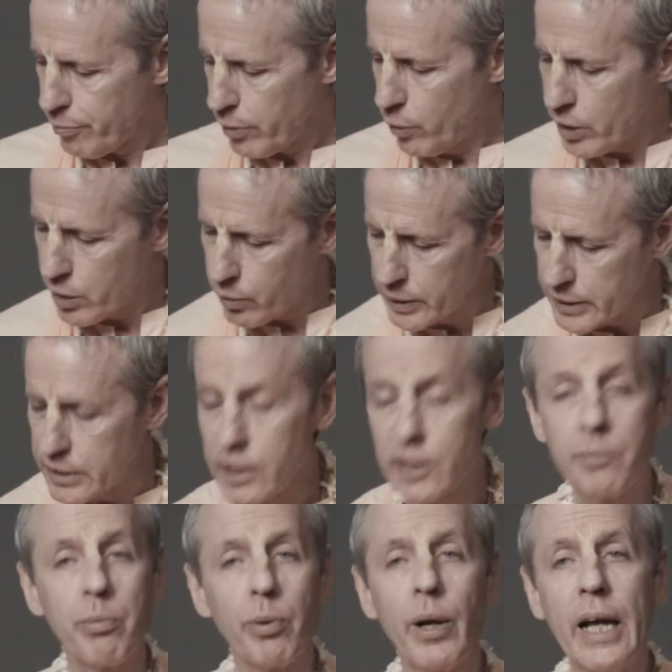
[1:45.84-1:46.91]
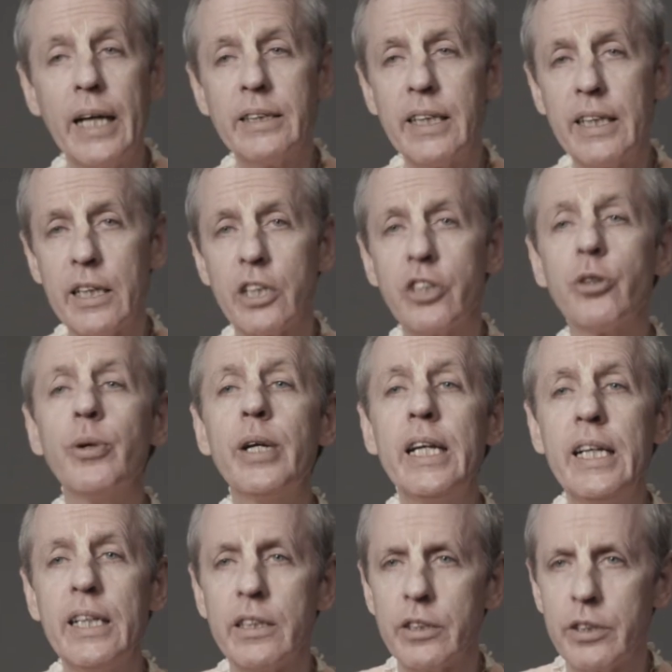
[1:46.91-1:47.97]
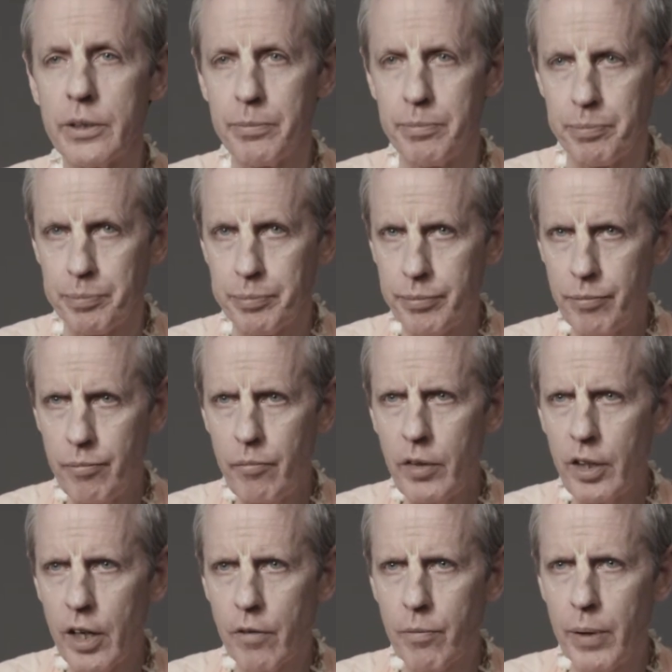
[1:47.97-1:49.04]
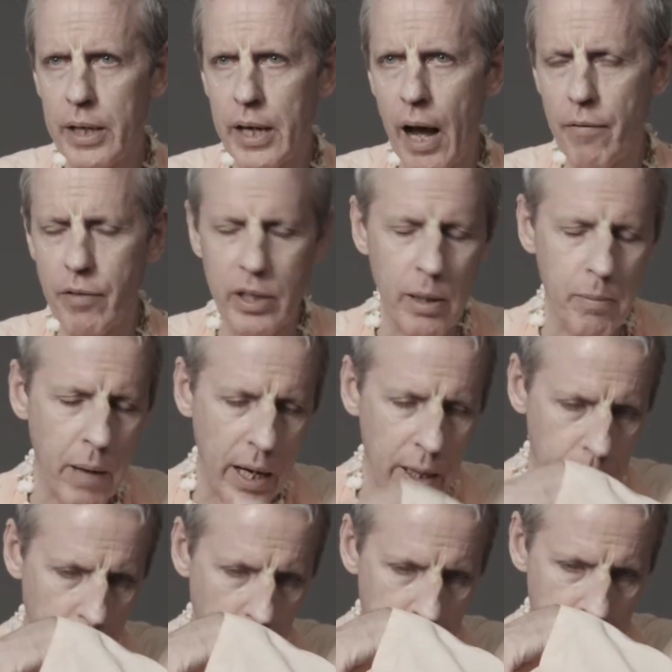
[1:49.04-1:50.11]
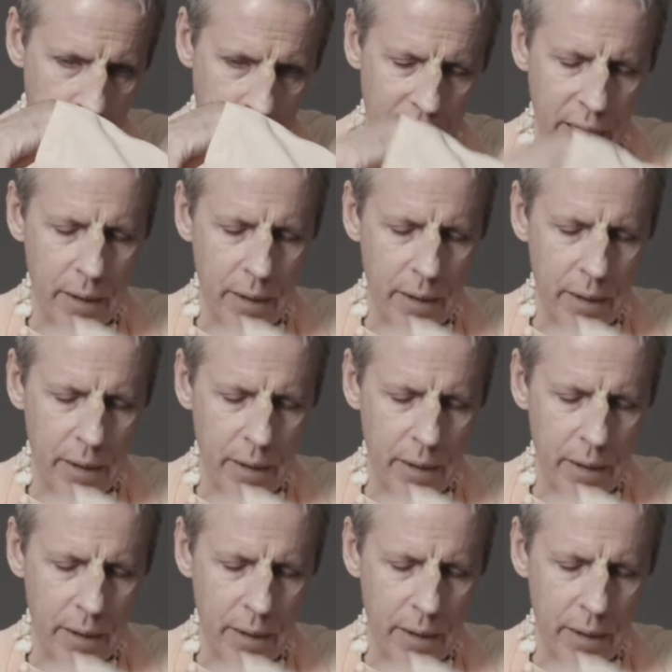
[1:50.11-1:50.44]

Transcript: When Krishna is praising the trees of Vrindavan, the Balaram,